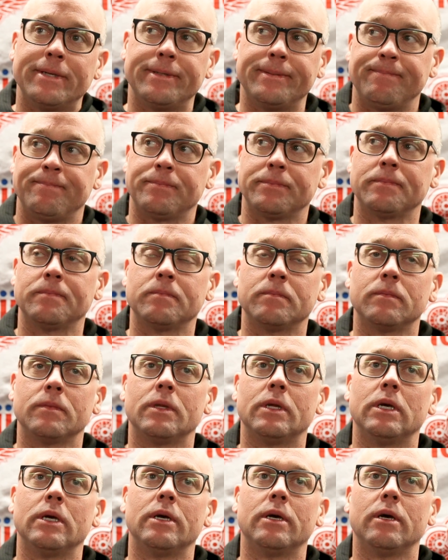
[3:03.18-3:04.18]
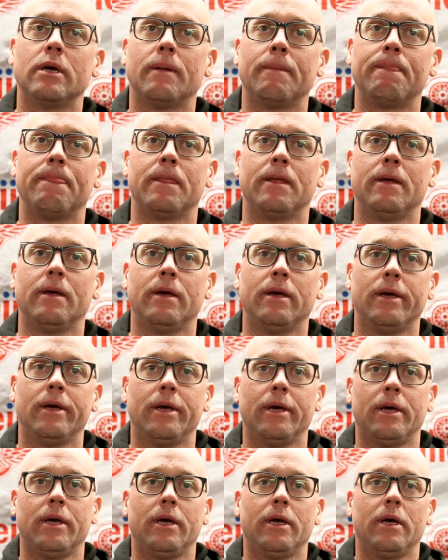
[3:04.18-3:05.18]
is he better in a better position in
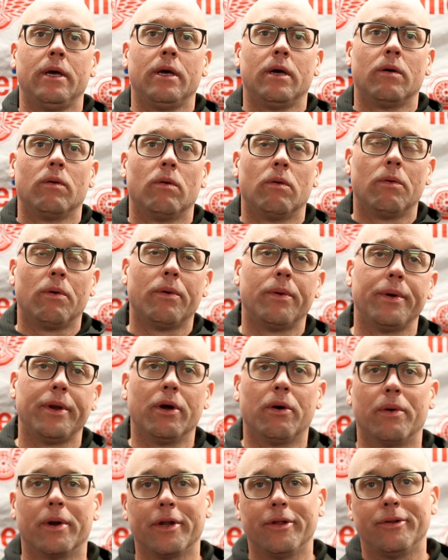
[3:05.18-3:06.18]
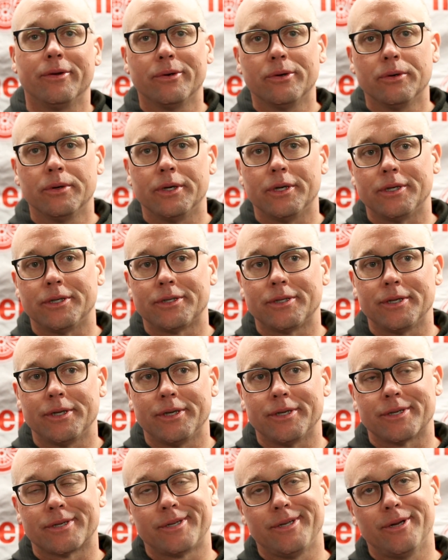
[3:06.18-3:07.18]
GR? What we don't want to do is
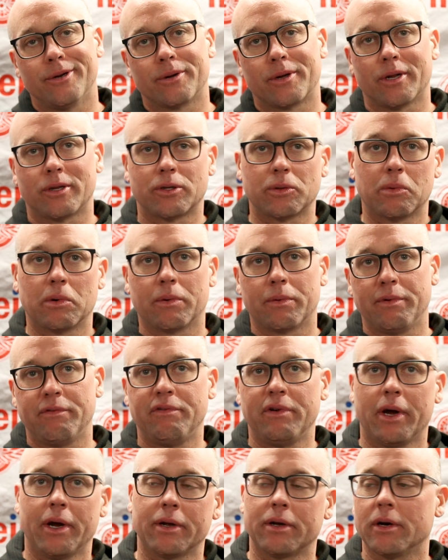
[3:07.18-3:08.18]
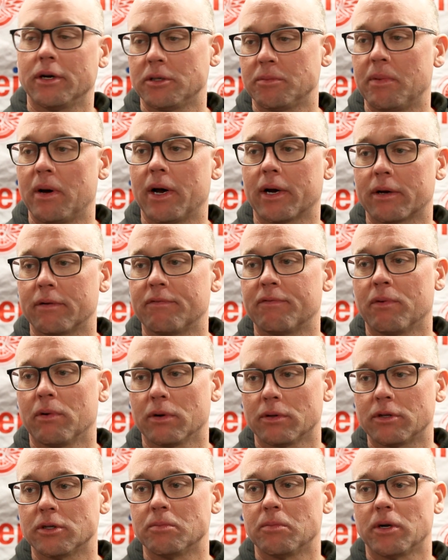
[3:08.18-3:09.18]
get to where we've yanked guys back and
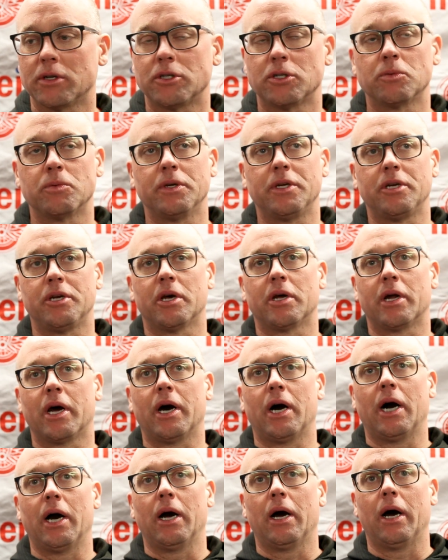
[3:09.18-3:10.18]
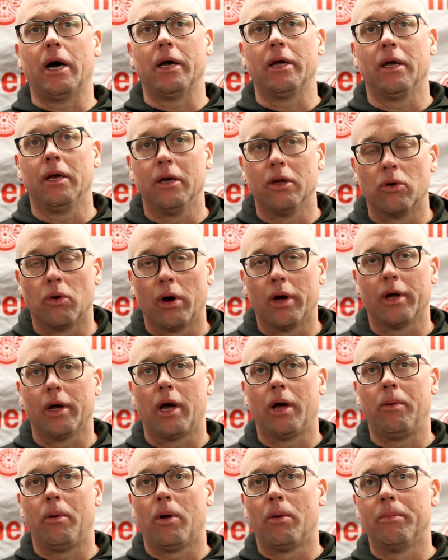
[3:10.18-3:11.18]
forth as much as we can.
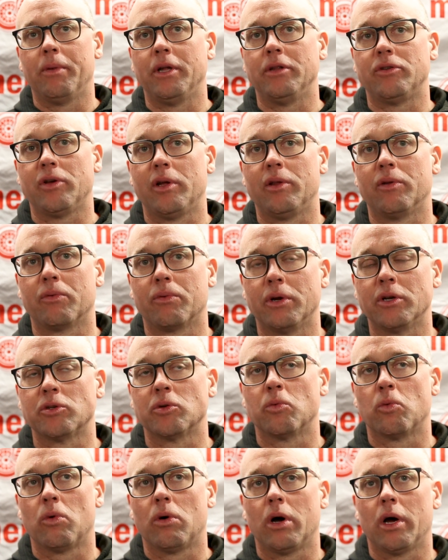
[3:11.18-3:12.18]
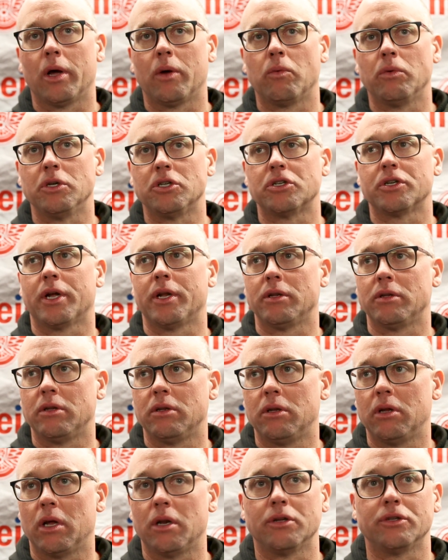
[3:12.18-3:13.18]
I'll maintain the reason why we sent
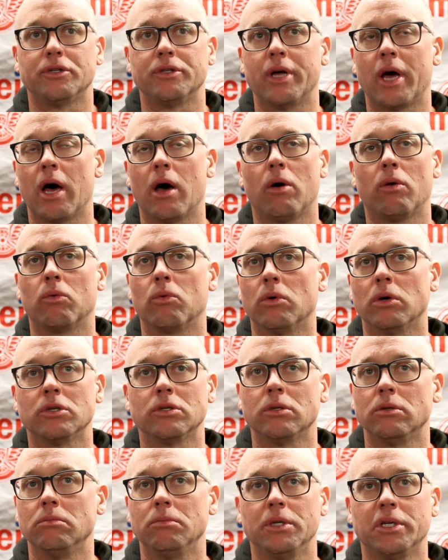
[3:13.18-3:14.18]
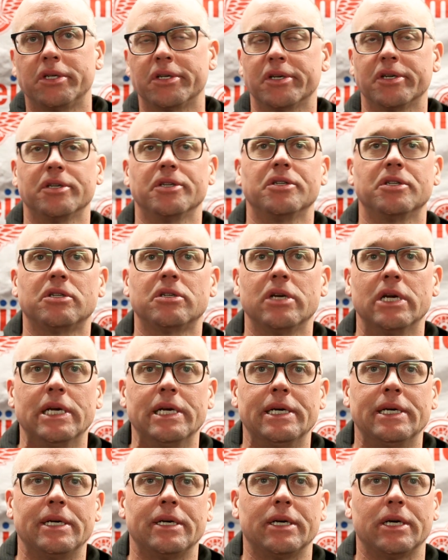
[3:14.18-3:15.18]
Dennis down wasn't because
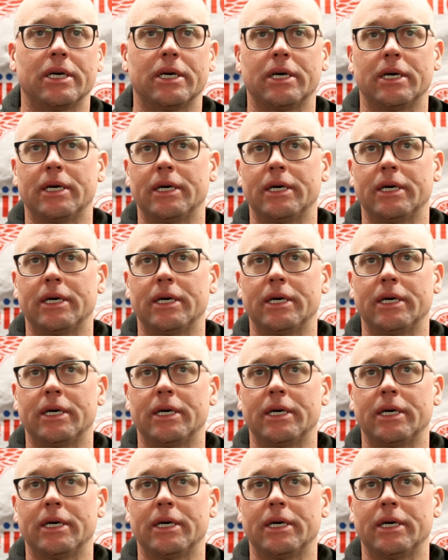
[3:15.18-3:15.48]
we